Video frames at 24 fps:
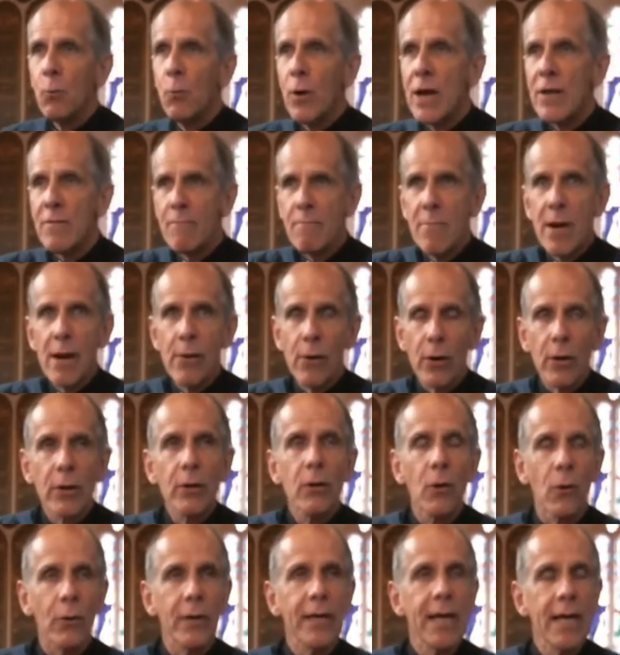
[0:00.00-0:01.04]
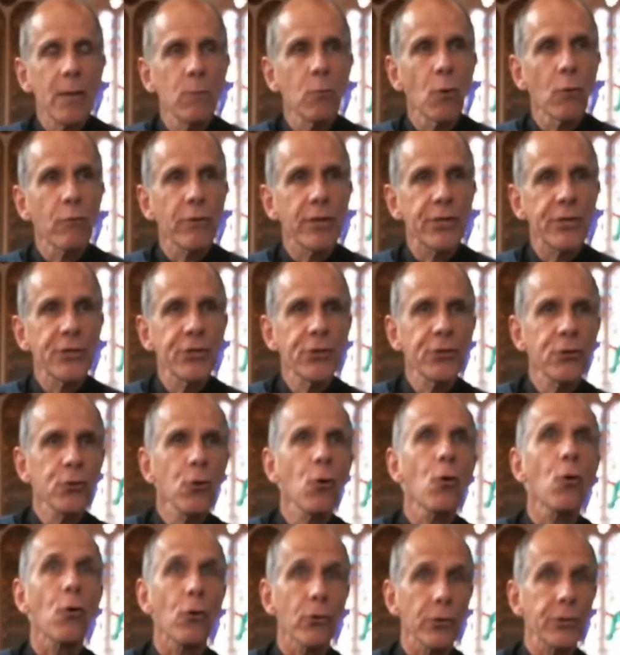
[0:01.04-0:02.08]
with miracle, he will
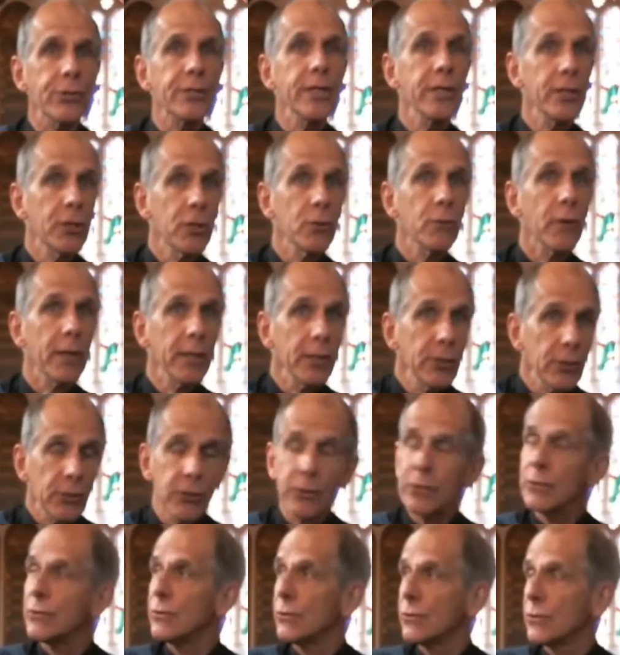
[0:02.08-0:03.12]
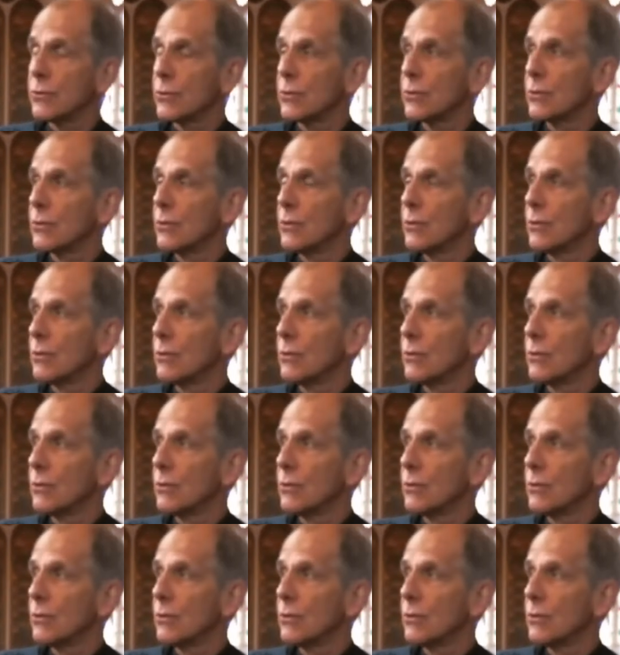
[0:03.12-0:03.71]
restore situations